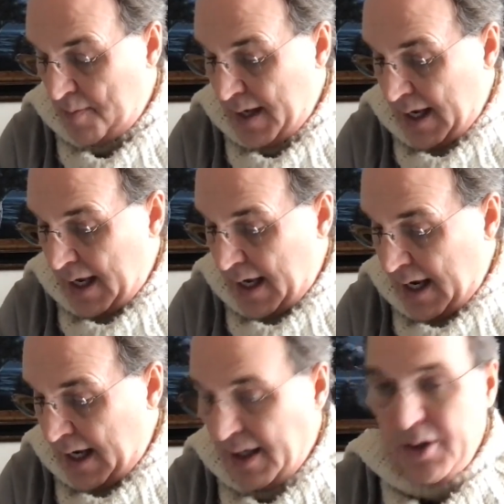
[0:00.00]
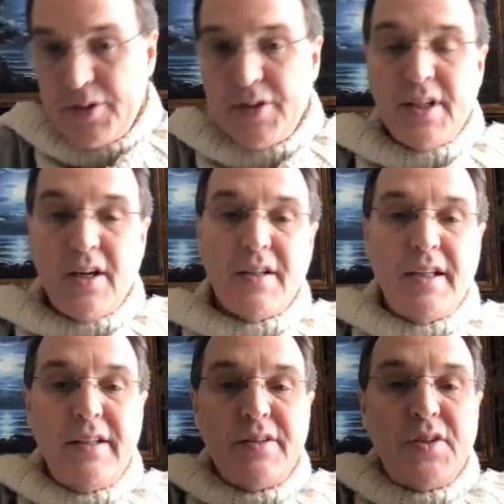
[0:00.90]
He wants to punish them,
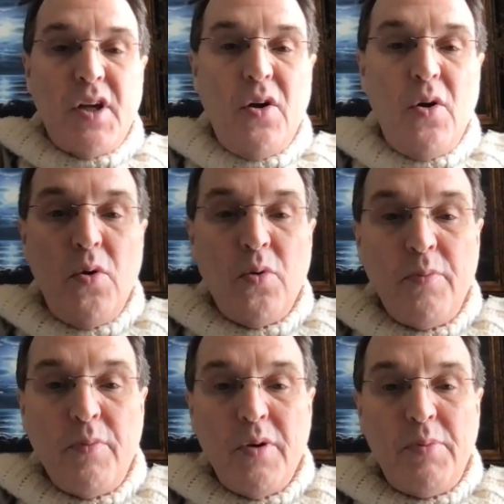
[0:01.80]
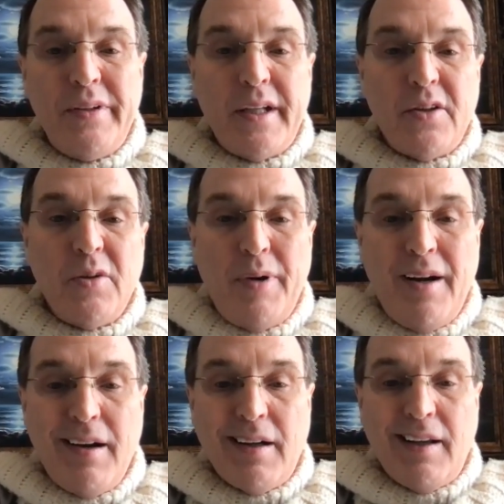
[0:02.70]
and he'll start his
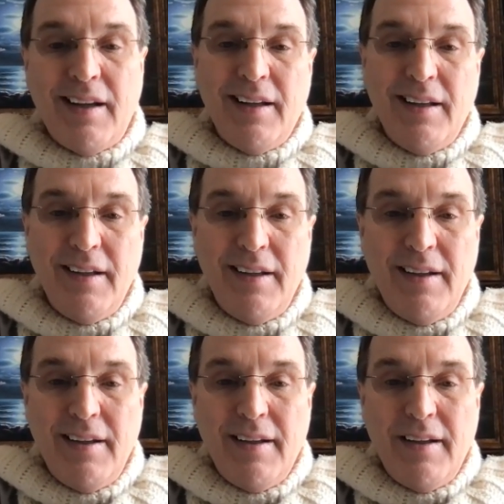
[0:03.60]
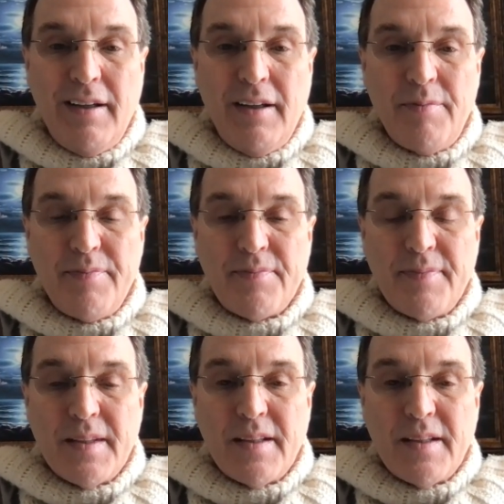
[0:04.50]
own political party.